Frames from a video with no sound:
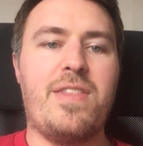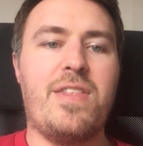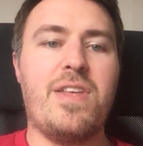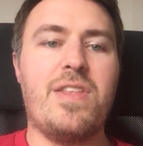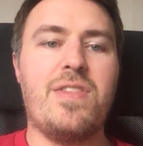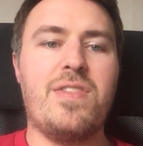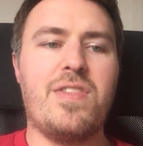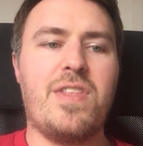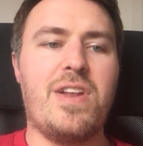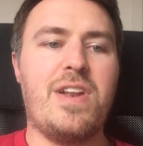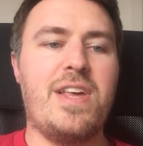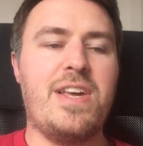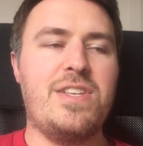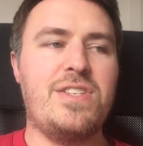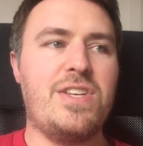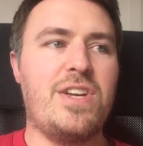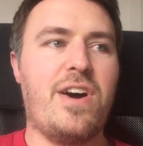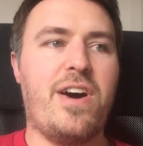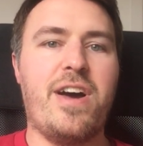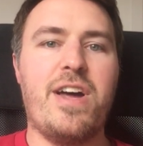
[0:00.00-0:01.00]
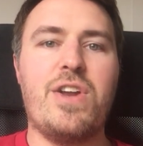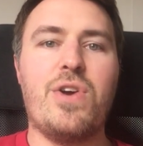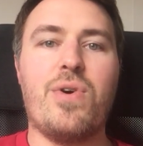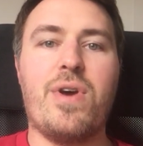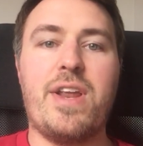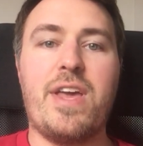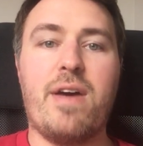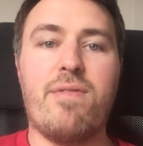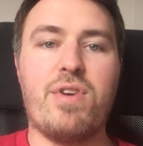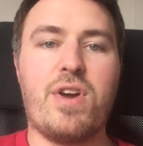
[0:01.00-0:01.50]
than Leeds United or
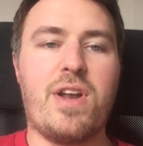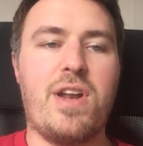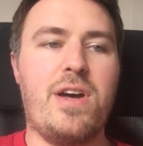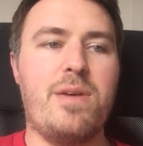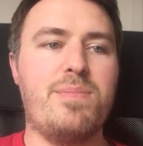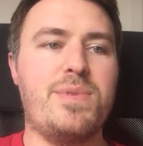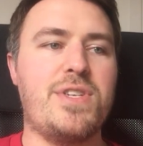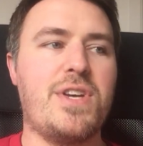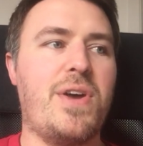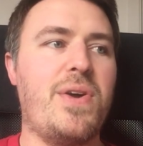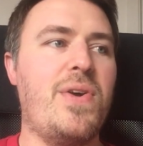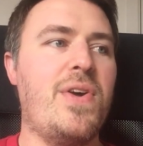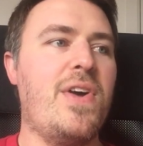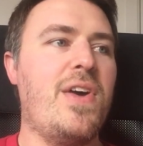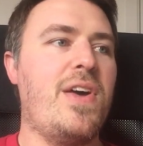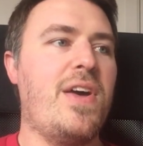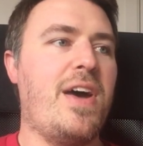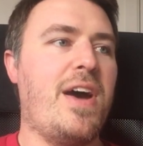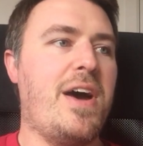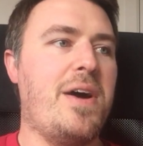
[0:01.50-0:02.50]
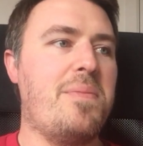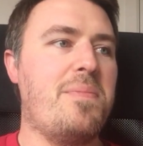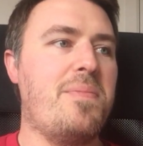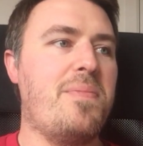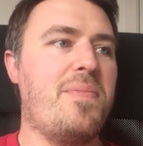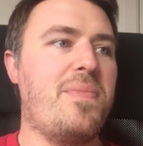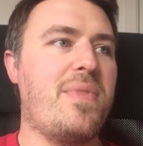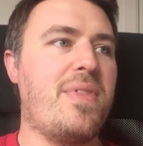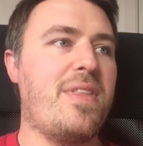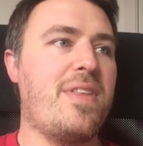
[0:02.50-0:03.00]
any other club. So,
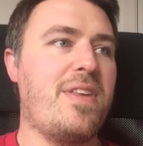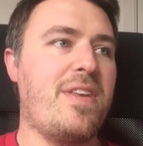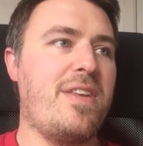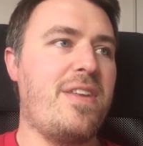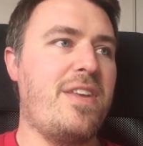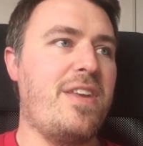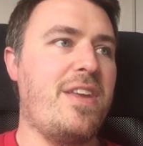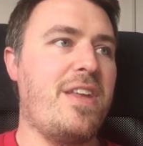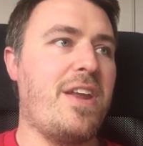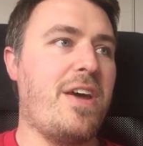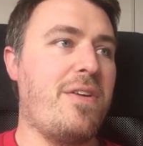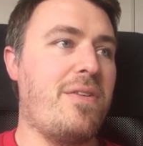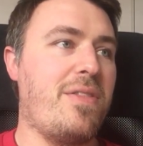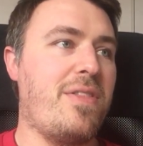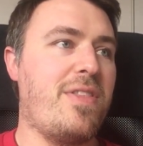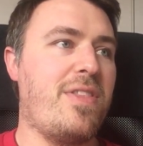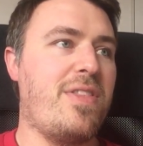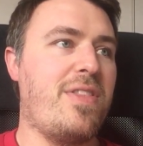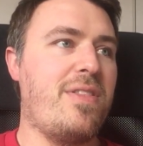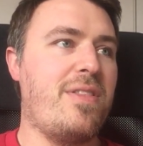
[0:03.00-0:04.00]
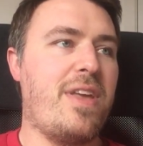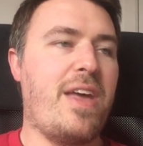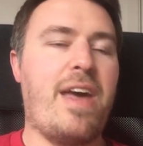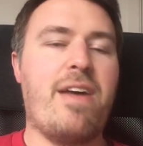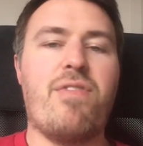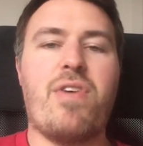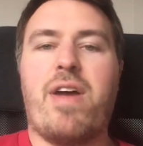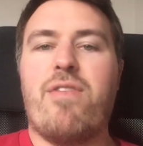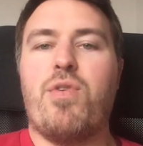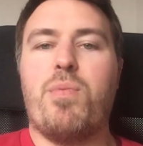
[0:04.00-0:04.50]
you know,
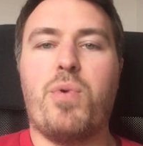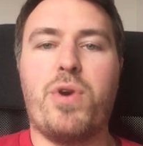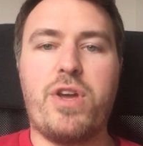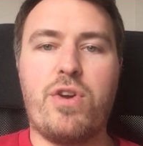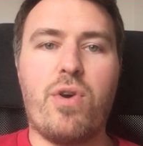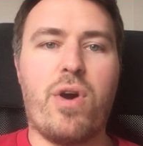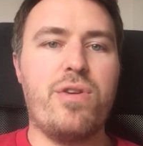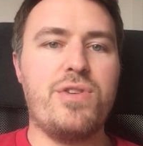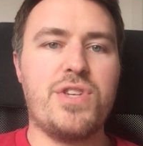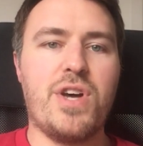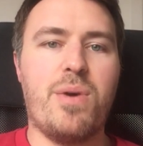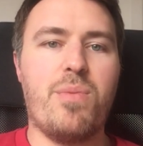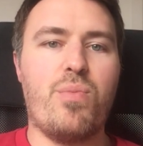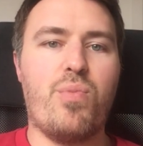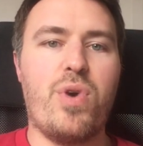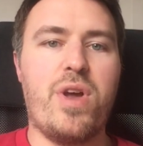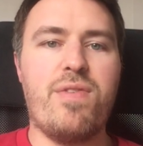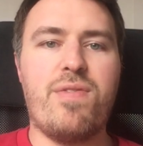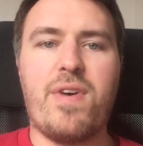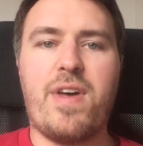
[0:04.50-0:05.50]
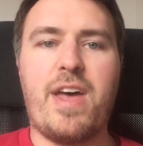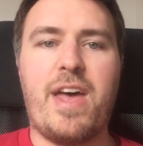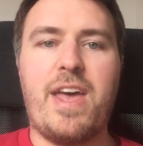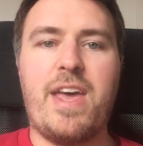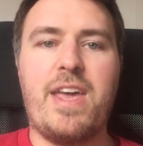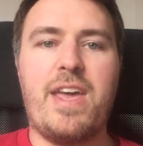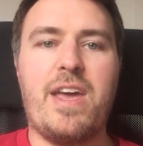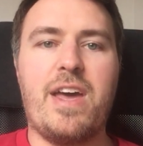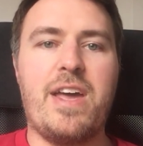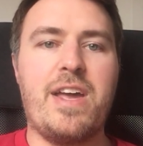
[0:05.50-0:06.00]
everybody grows up with
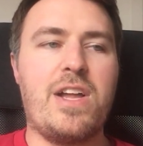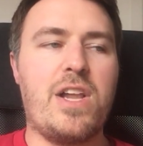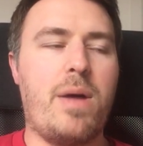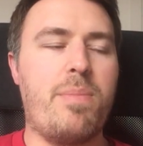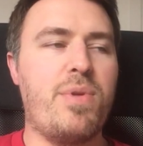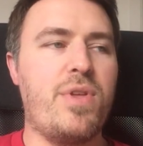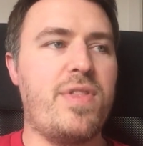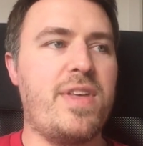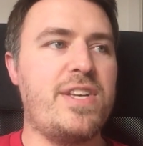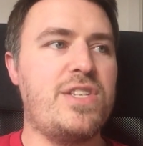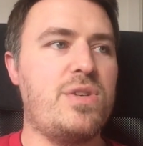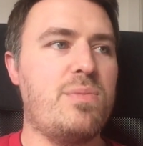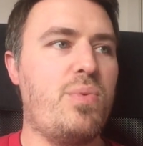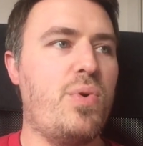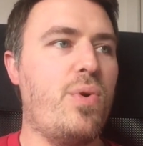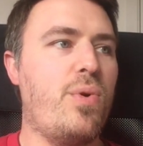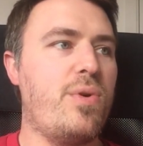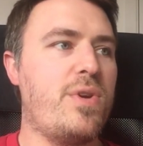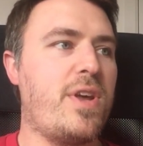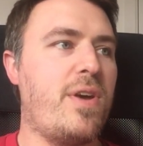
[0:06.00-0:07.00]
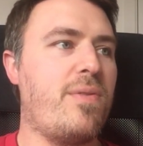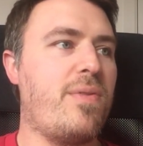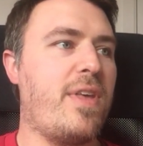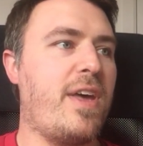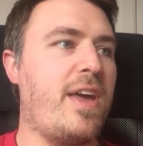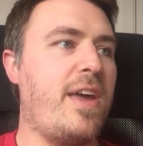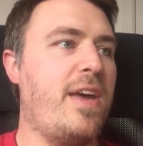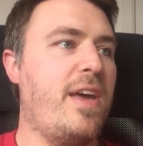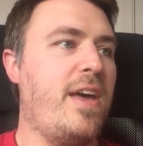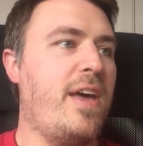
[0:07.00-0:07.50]
a club that they support, don't
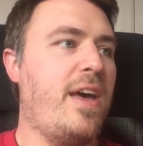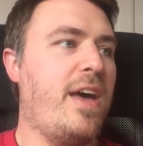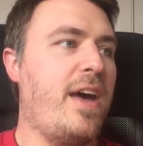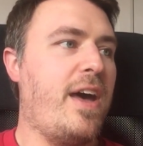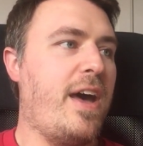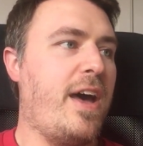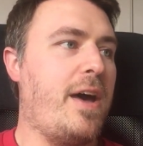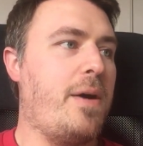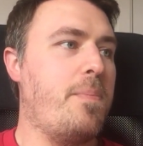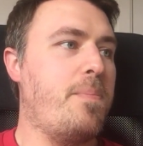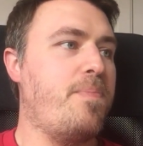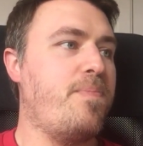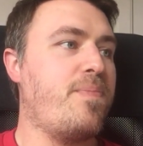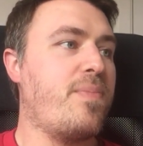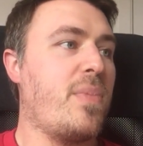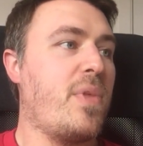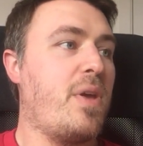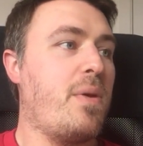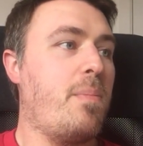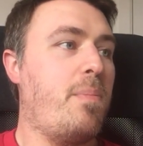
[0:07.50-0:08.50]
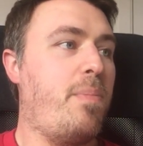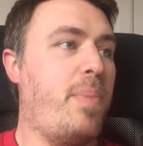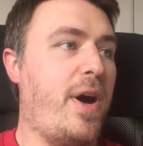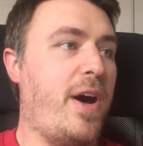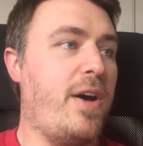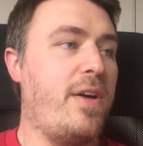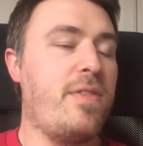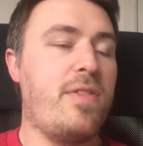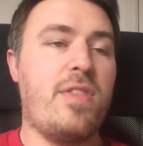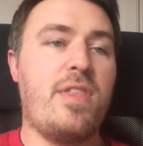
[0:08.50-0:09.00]
they?
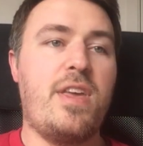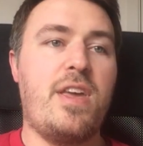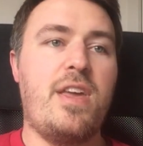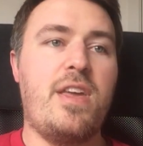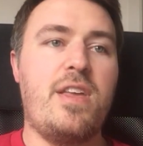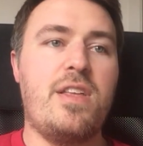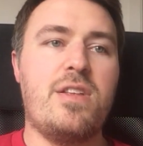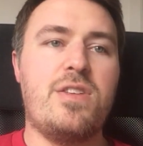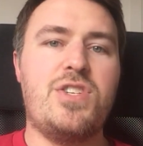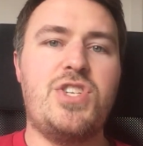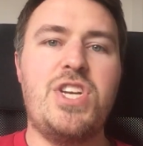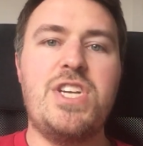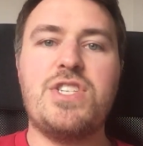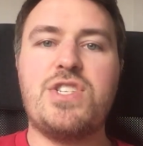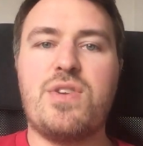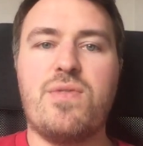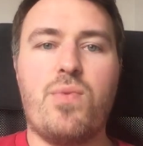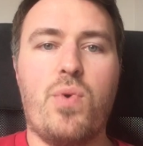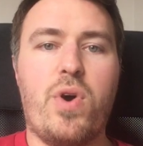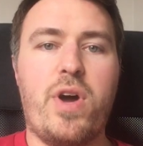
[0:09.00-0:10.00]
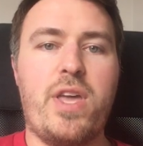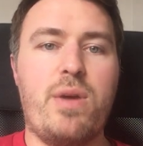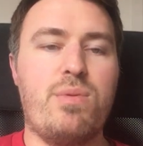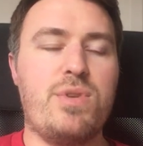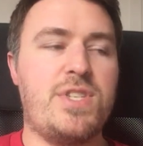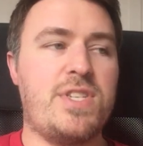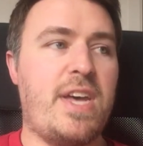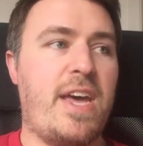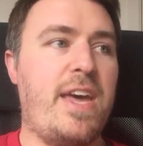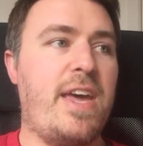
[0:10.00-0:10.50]
But the gist of what he
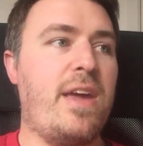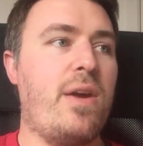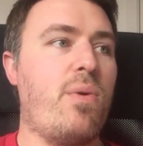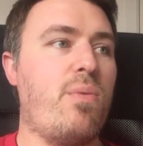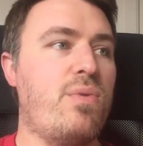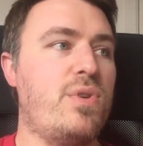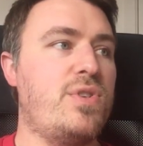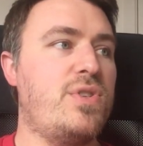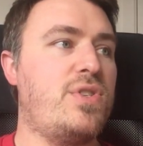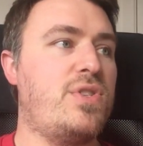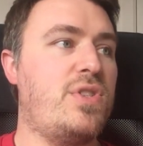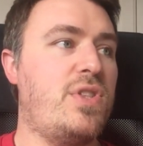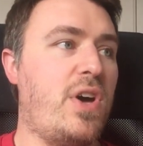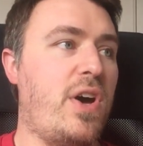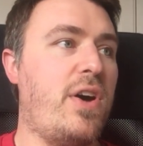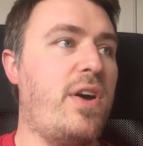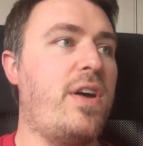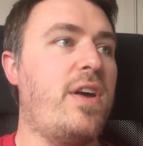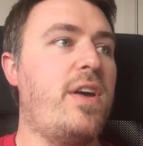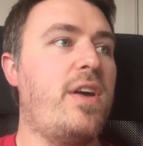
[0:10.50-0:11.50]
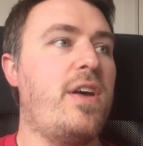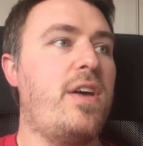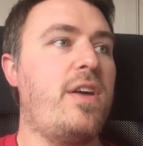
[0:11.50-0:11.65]
was saying was that